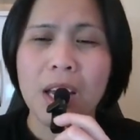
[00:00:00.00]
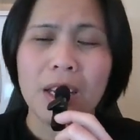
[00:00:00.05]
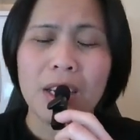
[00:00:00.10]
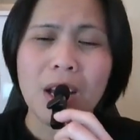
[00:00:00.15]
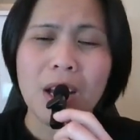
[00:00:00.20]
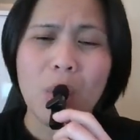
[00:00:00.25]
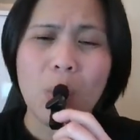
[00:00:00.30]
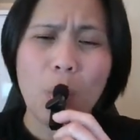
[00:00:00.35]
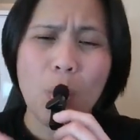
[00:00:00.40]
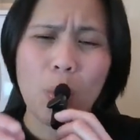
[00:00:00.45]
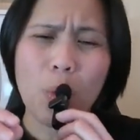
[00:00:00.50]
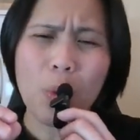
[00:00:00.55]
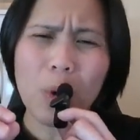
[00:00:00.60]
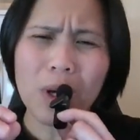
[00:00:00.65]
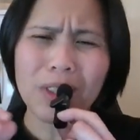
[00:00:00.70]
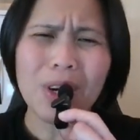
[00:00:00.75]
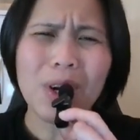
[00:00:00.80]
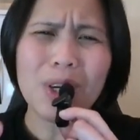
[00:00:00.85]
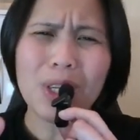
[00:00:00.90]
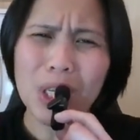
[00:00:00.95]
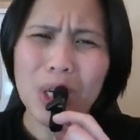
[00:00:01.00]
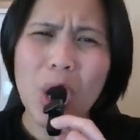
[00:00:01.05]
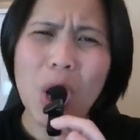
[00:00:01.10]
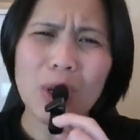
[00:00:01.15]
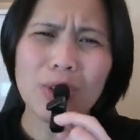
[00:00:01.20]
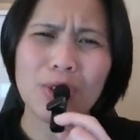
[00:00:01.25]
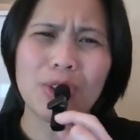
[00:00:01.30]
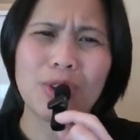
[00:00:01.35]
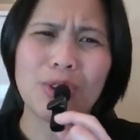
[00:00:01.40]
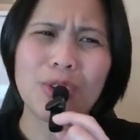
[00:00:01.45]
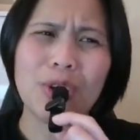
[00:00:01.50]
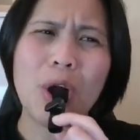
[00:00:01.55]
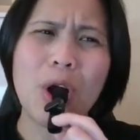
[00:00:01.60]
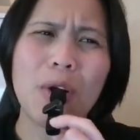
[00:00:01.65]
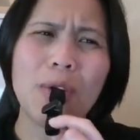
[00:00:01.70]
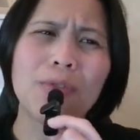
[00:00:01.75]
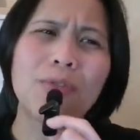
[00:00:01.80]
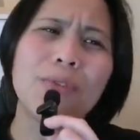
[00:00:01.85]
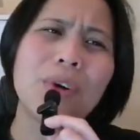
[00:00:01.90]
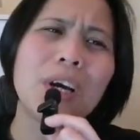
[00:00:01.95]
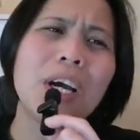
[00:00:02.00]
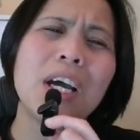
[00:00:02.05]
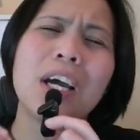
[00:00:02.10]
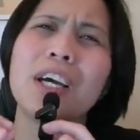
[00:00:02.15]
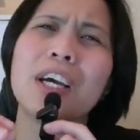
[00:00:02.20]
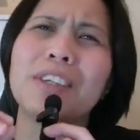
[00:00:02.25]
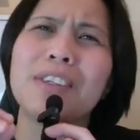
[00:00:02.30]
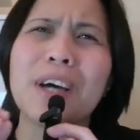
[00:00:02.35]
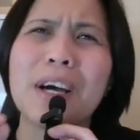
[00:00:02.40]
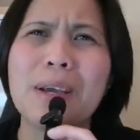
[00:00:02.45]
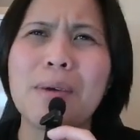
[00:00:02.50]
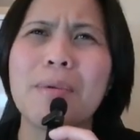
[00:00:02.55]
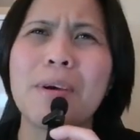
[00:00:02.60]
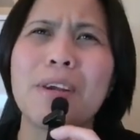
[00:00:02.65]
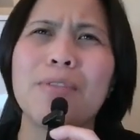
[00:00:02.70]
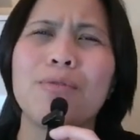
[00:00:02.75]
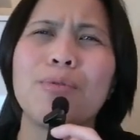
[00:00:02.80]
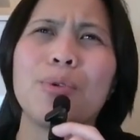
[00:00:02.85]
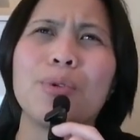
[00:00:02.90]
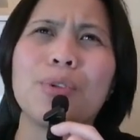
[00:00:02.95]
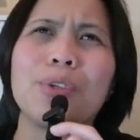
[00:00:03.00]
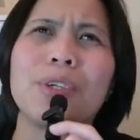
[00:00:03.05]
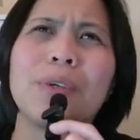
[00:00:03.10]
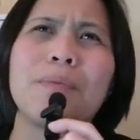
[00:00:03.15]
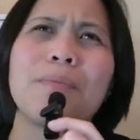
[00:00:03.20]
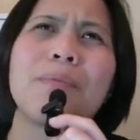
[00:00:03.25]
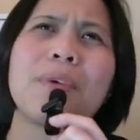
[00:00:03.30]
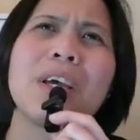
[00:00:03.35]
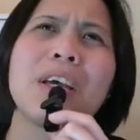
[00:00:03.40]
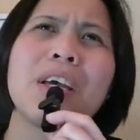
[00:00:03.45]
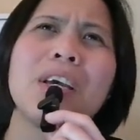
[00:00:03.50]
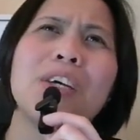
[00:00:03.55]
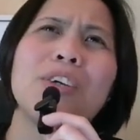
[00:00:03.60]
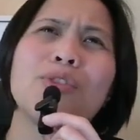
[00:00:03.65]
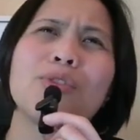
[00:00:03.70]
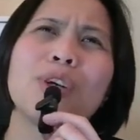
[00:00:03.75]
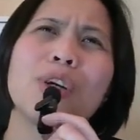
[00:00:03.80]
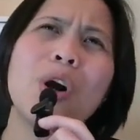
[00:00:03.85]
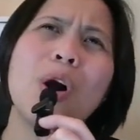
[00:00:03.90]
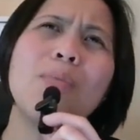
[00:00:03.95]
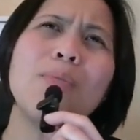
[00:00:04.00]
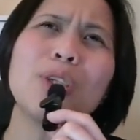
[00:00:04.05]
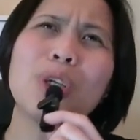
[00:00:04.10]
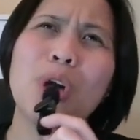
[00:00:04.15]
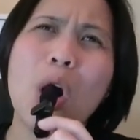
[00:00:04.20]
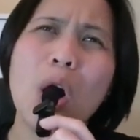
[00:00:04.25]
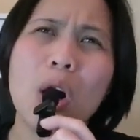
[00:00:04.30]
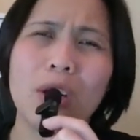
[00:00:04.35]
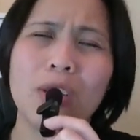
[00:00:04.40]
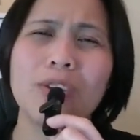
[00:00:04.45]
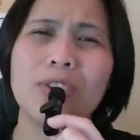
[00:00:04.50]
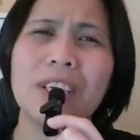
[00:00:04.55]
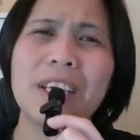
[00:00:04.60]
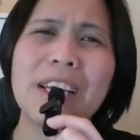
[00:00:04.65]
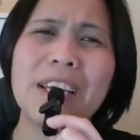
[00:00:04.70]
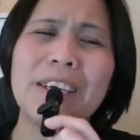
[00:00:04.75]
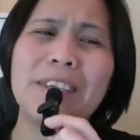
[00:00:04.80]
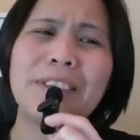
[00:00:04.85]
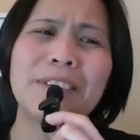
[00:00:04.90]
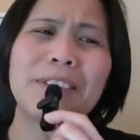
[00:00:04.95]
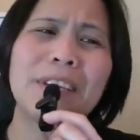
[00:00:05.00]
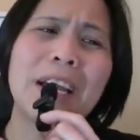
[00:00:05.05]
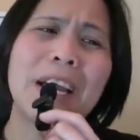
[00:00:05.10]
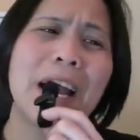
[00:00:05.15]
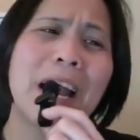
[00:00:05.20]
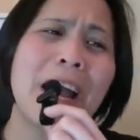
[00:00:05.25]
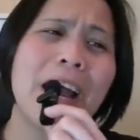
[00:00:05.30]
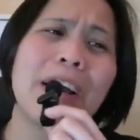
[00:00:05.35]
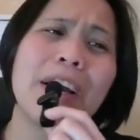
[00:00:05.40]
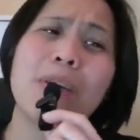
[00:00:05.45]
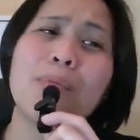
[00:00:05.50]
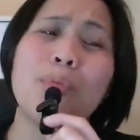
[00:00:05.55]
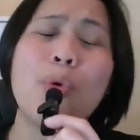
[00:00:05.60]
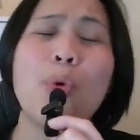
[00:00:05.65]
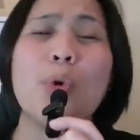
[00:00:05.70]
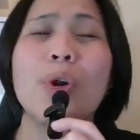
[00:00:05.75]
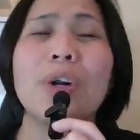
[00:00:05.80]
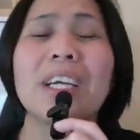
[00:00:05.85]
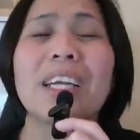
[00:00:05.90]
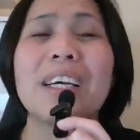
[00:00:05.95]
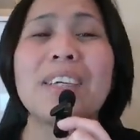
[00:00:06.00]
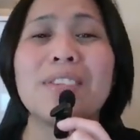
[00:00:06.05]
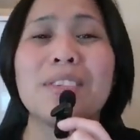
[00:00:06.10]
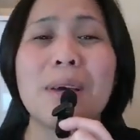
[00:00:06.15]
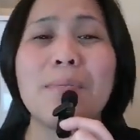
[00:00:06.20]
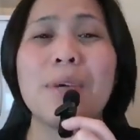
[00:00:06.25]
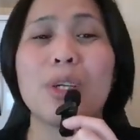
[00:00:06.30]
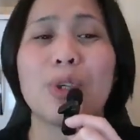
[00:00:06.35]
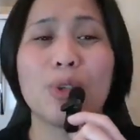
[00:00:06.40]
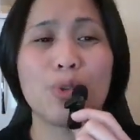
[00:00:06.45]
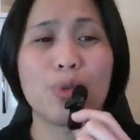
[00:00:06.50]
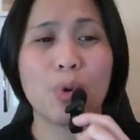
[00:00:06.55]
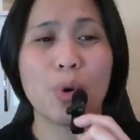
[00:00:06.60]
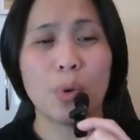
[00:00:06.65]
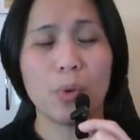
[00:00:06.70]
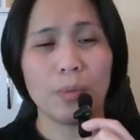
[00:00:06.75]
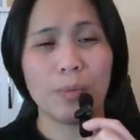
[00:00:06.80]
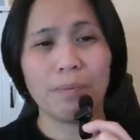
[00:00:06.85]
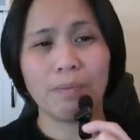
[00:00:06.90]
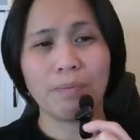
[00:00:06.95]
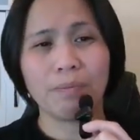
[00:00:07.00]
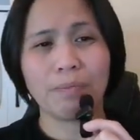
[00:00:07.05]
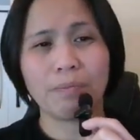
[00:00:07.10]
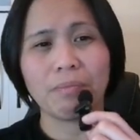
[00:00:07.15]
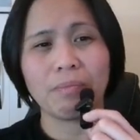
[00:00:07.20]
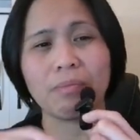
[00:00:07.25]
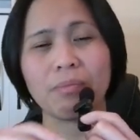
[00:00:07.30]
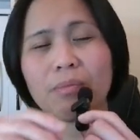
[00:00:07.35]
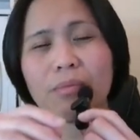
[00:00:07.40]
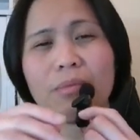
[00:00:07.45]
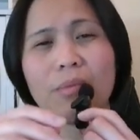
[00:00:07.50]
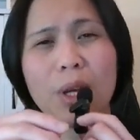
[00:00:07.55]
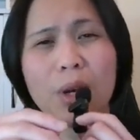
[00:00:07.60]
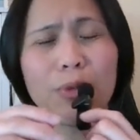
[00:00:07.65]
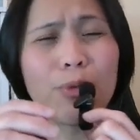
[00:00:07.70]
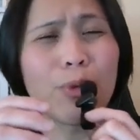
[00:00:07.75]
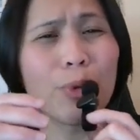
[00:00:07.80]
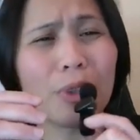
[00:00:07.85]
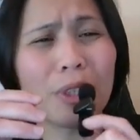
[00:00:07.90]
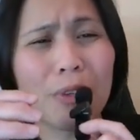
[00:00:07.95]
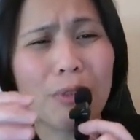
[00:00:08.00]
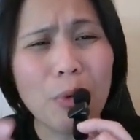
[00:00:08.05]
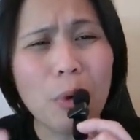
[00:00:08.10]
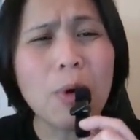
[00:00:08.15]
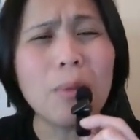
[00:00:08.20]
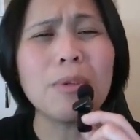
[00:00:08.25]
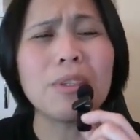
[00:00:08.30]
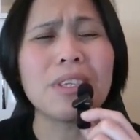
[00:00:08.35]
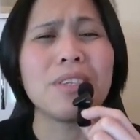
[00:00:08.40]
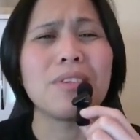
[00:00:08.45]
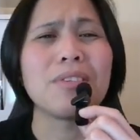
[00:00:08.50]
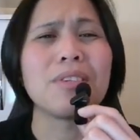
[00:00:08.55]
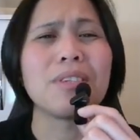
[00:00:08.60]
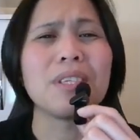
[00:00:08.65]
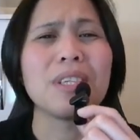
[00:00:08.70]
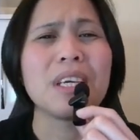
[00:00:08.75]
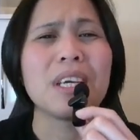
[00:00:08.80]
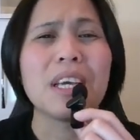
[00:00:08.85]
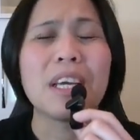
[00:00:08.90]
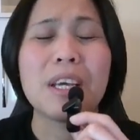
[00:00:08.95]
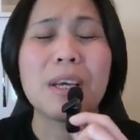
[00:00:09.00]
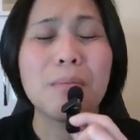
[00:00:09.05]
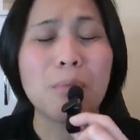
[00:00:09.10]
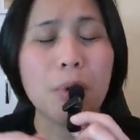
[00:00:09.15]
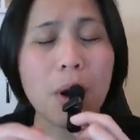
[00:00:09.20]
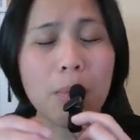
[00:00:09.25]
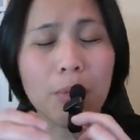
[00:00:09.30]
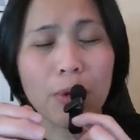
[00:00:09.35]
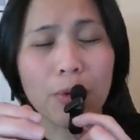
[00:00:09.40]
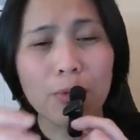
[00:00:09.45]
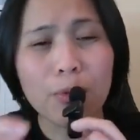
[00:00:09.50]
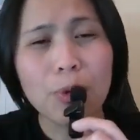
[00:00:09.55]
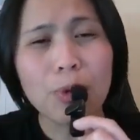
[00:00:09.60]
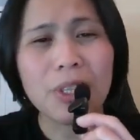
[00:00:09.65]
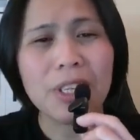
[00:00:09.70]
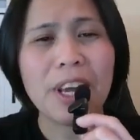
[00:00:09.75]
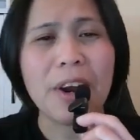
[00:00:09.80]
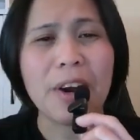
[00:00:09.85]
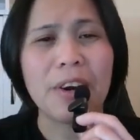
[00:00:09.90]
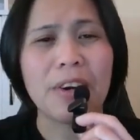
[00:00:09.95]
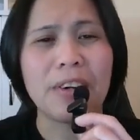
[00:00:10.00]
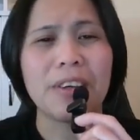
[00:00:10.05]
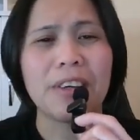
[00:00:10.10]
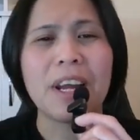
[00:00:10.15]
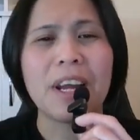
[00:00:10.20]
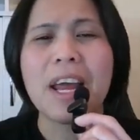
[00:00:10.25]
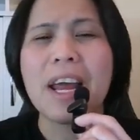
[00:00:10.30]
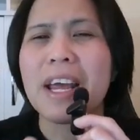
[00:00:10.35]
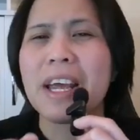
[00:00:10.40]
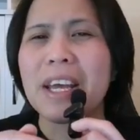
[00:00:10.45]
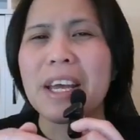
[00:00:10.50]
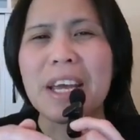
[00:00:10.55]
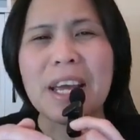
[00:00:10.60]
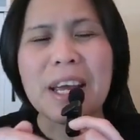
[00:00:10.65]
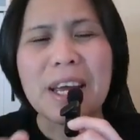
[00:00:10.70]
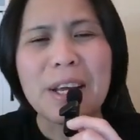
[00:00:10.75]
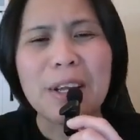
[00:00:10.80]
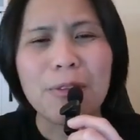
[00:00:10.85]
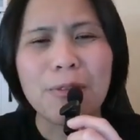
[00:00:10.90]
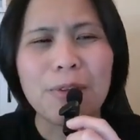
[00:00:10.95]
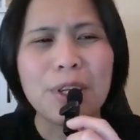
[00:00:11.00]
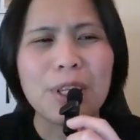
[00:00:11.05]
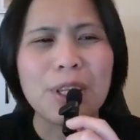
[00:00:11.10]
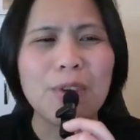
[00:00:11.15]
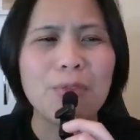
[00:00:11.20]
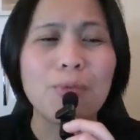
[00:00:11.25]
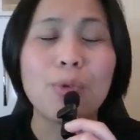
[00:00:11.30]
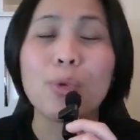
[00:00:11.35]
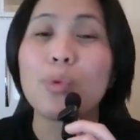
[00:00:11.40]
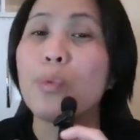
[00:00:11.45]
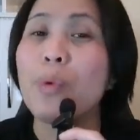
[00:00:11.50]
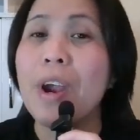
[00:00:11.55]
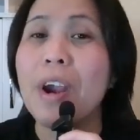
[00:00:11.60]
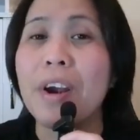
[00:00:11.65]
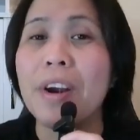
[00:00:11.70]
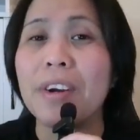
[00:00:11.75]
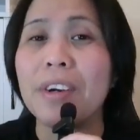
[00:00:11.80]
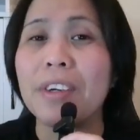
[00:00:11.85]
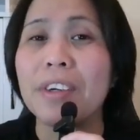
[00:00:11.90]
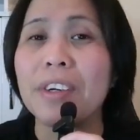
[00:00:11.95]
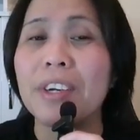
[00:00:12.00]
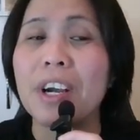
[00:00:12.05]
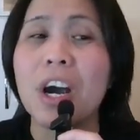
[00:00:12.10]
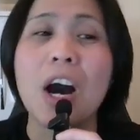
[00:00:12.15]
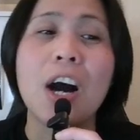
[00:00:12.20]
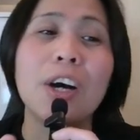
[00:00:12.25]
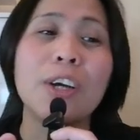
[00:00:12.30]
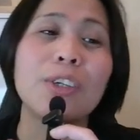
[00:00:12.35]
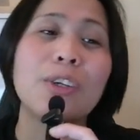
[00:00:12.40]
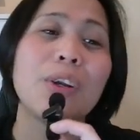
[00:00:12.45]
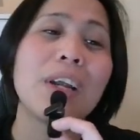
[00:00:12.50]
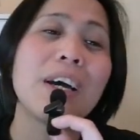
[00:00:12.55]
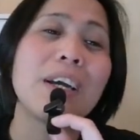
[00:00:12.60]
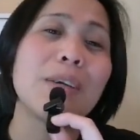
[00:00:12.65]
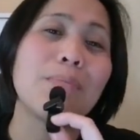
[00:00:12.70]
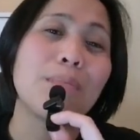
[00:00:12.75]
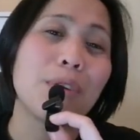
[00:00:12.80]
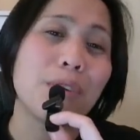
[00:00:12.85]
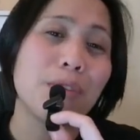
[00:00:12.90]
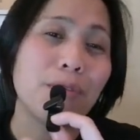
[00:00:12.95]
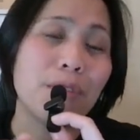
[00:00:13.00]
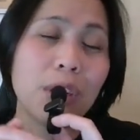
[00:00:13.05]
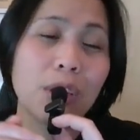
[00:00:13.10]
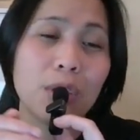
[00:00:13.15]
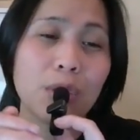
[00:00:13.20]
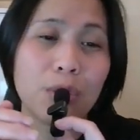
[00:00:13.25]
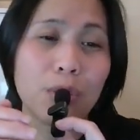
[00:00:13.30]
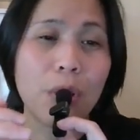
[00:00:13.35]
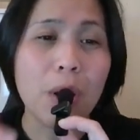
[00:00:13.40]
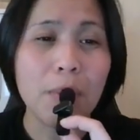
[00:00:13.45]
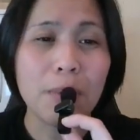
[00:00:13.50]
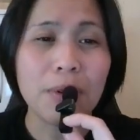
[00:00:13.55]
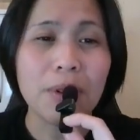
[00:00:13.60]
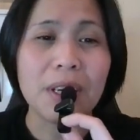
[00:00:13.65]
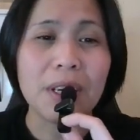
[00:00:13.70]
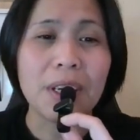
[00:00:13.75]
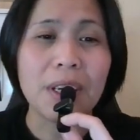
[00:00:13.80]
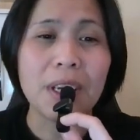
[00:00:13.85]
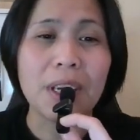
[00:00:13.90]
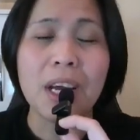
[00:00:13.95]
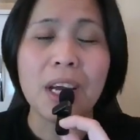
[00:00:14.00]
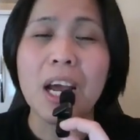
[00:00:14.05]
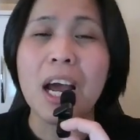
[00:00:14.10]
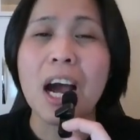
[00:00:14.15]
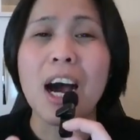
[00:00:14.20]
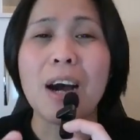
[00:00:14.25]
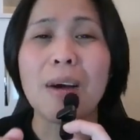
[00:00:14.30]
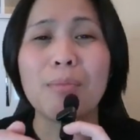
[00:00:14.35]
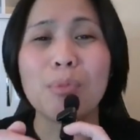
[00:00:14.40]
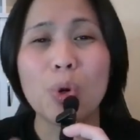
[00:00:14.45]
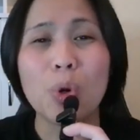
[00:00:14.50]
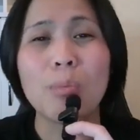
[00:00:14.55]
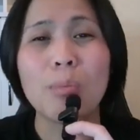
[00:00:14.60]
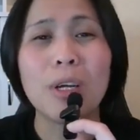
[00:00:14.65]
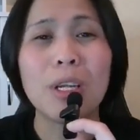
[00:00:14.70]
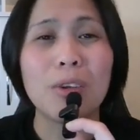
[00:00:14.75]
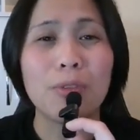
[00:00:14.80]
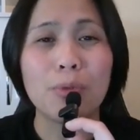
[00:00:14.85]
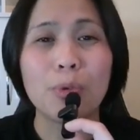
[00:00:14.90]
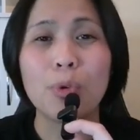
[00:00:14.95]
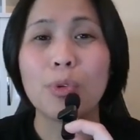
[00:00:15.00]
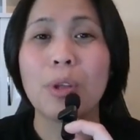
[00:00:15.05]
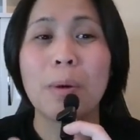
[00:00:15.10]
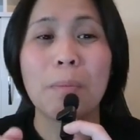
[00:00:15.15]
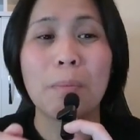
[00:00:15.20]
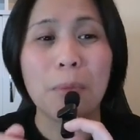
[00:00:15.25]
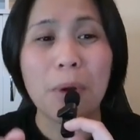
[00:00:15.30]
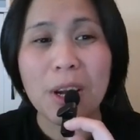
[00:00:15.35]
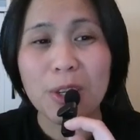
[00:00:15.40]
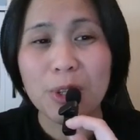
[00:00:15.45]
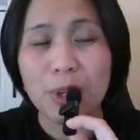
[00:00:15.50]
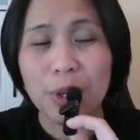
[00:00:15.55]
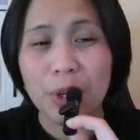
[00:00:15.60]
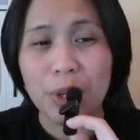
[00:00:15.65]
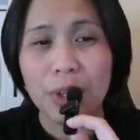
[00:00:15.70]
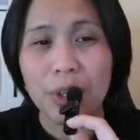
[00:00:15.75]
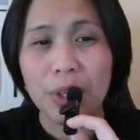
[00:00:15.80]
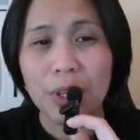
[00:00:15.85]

Now, what are the causes of diabetic foot? So the common cause is poor glycemic control, foot deformities, improper foot care, ill-fitting footwear, underlying peripheral neuropathy, abnormal foot pressure,